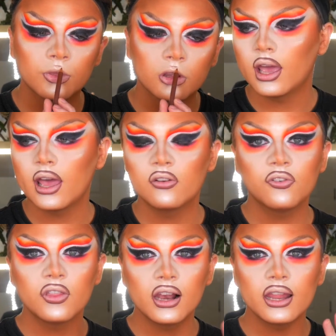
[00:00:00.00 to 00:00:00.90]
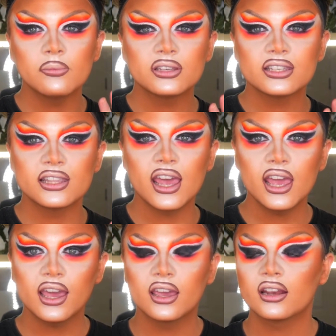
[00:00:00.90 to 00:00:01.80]
And for the
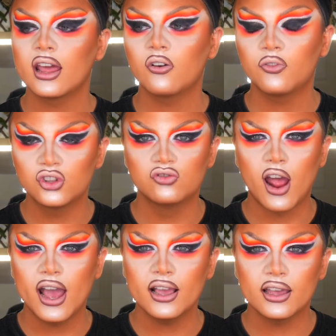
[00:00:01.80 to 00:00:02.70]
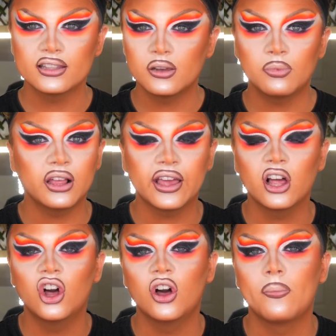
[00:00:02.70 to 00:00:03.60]
lipstick, now for drag, I typically
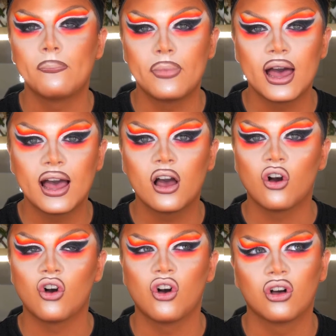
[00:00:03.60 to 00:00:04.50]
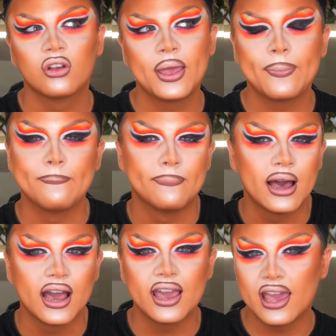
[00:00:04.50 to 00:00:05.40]
go matte or
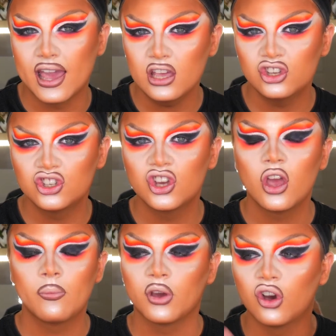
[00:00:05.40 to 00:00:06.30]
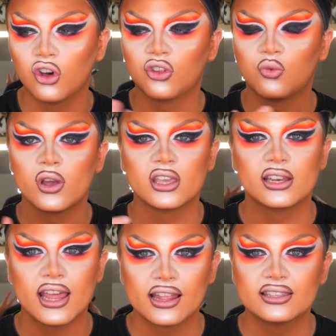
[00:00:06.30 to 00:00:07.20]
matte-ish because when you're
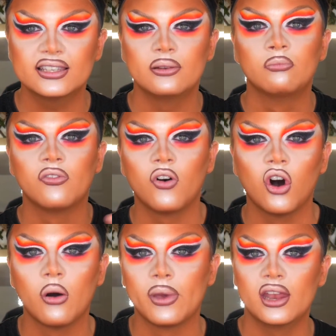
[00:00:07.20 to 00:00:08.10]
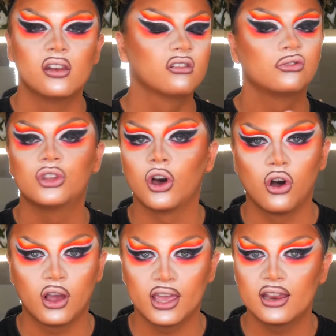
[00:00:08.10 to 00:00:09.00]
dancing, performing,
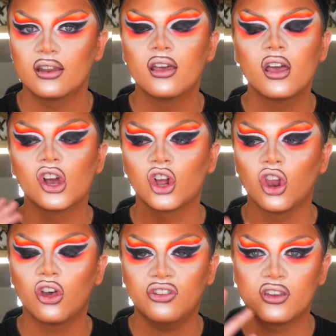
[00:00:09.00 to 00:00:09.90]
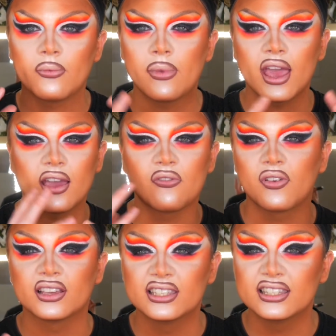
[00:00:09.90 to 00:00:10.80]
talking, gloss can make
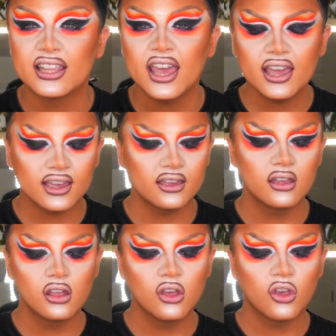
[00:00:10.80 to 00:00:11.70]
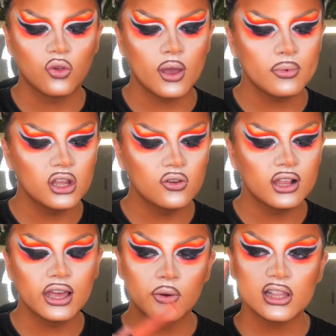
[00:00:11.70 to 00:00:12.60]
everything stick. So I'm going to use a
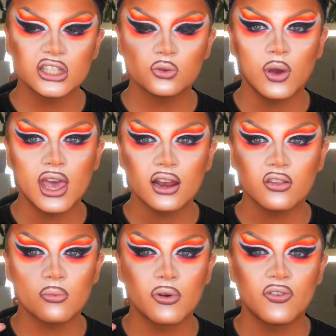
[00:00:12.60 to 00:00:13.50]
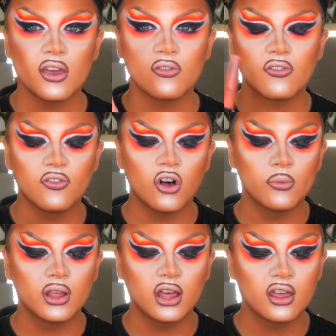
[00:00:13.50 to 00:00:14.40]
liquid suede because it's my favourite
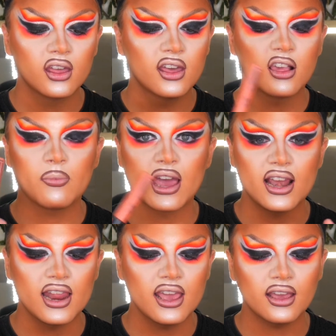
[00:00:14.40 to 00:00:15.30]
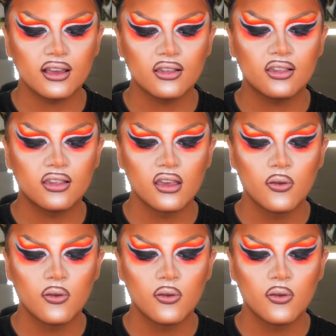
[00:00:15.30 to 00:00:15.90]
formula. It's by NYX.